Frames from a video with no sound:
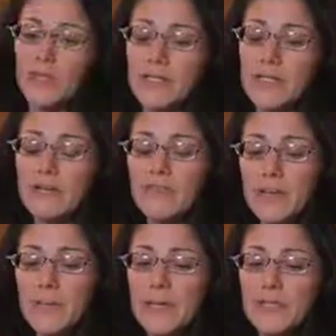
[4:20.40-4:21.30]
can
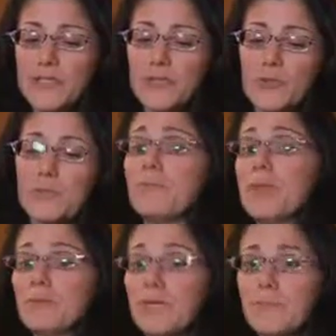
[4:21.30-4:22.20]
identify patients who
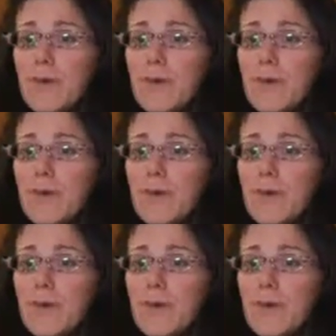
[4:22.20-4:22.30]
may really